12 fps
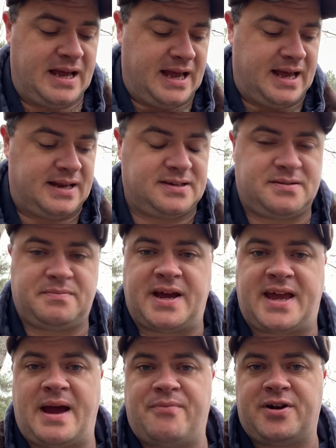and my
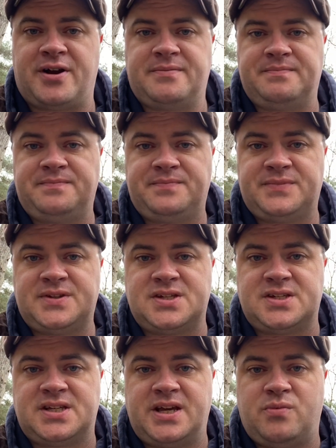camera
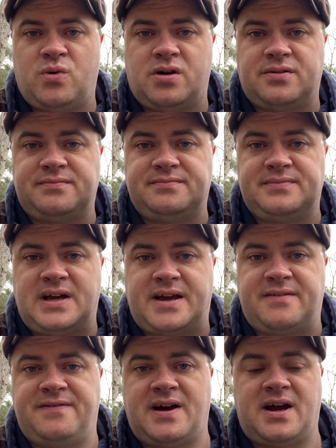to see what I
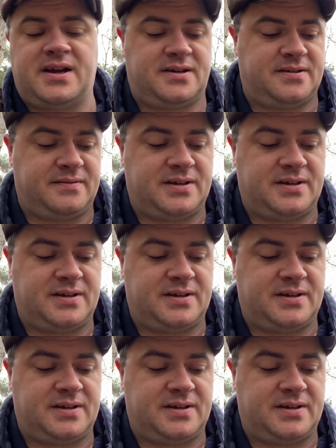can find.